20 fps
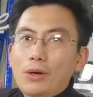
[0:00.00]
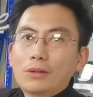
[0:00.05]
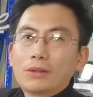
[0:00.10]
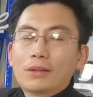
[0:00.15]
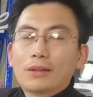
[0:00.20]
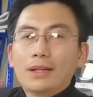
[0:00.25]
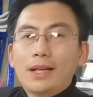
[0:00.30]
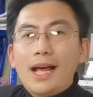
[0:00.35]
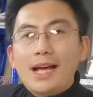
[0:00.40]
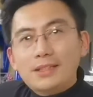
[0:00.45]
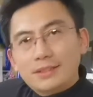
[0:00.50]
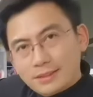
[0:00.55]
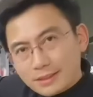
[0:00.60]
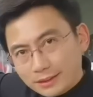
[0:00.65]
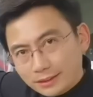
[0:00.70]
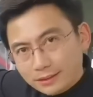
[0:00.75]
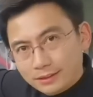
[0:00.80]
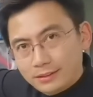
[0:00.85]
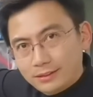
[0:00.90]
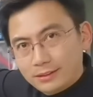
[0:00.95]
longer
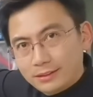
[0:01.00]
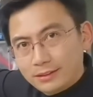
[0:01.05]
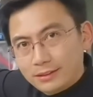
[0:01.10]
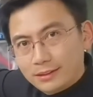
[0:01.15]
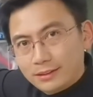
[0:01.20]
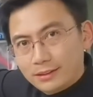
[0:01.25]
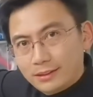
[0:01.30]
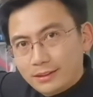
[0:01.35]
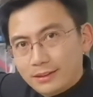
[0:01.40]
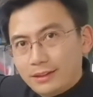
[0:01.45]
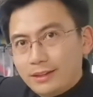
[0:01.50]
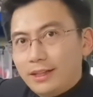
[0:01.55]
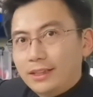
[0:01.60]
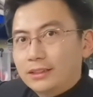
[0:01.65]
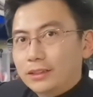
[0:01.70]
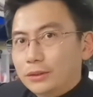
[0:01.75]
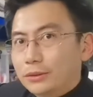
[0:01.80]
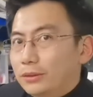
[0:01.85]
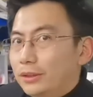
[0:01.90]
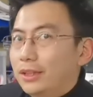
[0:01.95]
lasting,
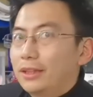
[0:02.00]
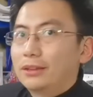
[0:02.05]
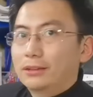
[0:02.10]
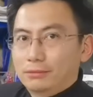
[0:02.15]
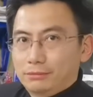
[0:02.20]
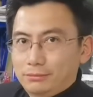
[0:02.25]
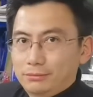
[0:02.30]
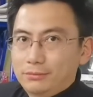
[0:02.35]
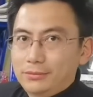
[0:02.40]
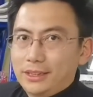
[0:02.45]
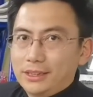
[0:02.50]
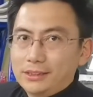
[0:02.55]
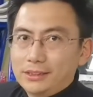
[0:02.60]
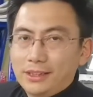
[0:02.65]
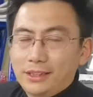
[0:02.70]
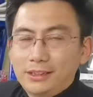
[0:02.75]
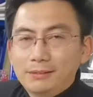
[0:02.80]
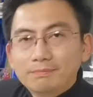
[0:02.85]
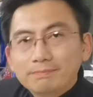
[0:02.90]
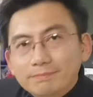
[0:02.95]
it's a good deal,
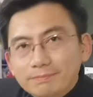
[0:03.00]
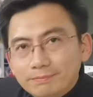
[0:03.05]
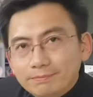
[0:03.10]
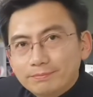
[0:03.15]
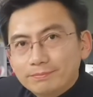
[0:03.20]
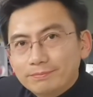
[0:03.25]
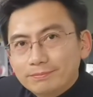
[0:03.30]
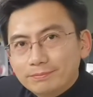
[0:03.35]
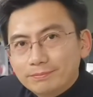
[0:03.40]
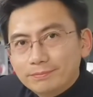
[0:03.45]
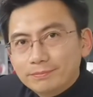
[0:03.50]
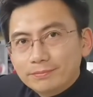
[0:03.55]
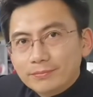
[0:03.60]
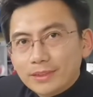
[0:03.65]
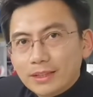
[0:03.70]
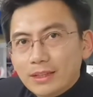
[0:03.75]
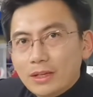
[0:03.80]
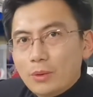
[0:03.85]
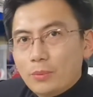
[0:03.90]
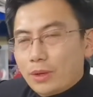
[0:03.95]
isn't it?
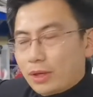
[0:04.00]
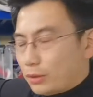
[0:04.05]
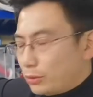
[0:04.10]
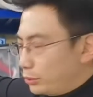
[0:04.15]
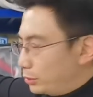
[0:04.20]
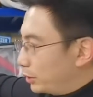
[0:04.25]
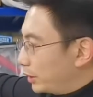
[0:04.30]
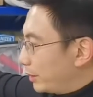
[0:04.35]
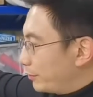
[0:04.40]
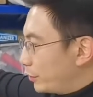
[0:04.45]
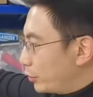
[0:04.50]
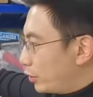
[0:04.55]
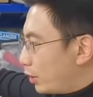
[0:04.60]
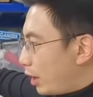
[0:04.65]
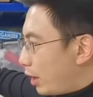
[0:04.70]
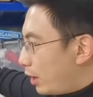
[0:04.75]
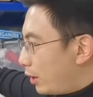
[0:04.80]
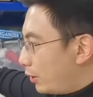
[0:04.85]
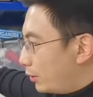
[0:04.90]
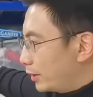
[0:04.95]
We're going to give
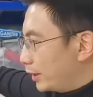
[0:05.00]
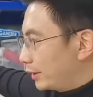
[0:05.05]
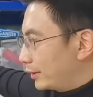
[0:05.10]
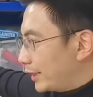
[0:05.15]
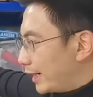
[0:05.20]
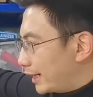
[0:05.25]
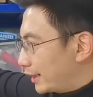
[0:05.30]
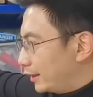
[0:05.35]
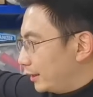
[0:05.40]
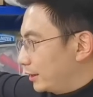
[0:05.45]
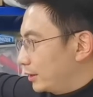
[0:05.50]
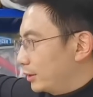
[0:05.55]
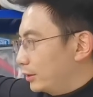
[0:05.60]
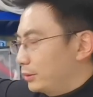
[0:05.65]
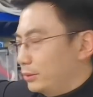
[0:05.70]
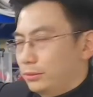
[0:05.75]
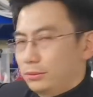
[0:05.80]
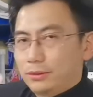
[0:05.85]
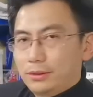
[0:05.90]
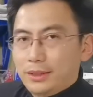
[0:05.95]
you all the
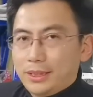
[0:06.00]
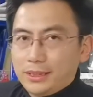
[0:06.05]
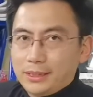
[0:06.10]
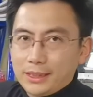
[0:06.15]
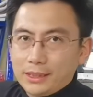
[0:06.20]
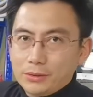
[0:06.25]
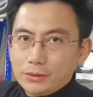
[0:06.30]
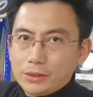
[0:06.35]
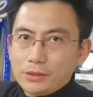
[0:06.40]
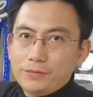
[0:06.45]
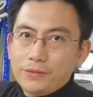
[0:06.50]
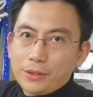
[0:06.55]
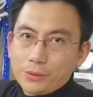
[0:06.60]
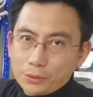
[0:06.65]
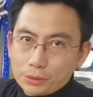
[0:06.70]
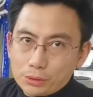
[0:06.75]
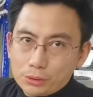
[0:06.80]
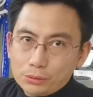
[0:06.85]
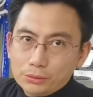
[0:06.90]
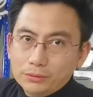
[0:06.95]
technical details
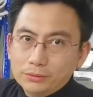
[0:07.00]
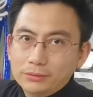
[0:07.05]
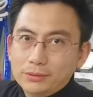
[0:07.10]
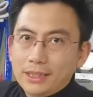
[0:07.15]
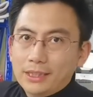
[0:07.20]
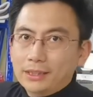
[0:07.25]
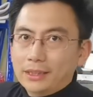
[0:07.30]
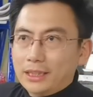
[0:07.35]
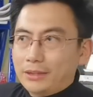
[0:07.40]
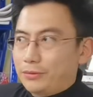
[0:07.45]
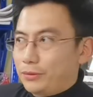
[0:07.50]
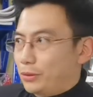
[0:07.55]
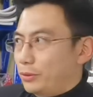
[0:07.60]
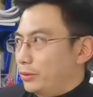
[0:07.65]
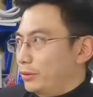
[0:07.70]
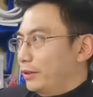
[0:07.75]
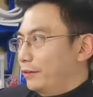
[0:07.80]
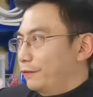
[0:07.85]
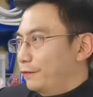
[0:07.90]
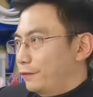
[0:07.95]
very soon and give
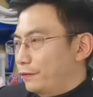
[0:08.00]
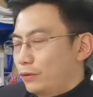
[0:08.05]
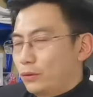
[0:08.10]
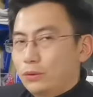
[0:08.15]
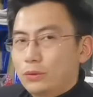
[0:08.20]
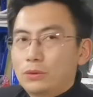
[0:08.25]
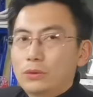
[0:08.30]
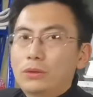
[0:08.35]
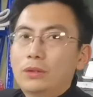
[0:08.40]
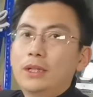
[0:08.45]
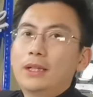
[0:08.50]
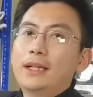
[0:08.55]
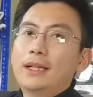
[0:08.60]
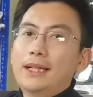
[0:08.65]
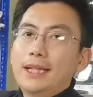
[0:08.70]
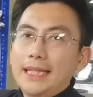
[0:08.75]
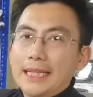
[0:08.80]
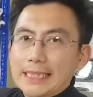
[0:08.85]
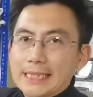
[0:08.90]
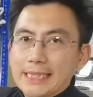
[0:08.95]
you the full
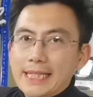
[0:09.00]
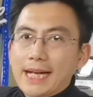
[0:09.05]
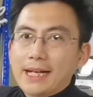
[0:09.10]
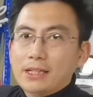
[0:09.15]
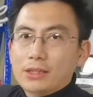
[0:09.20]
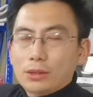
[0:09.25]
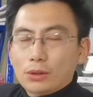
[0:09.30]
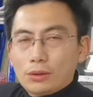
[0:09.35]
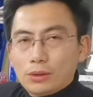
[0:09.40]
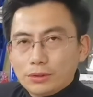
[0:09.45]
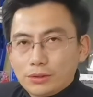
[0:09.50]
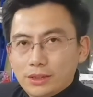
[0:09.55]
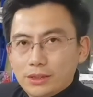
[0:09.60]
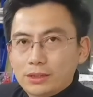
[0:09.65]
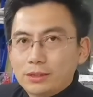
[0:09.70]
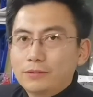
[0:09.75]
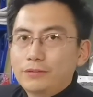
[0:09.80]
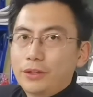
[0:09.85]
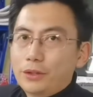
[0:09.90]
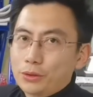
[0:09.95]
exact
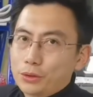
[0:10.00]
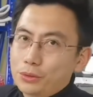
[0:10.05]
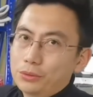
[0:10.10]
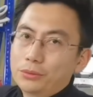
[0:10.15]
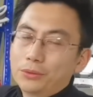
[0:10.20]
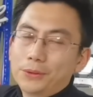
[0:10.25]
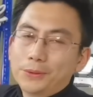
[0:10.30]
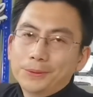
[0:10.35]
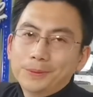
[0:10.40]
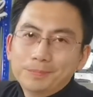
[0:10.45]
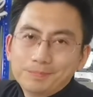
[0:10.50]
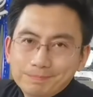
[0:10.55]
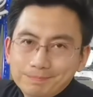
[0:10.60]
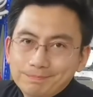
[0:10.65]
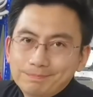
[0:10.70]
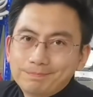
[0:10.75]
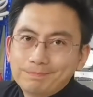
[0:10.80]
quotation very soon too.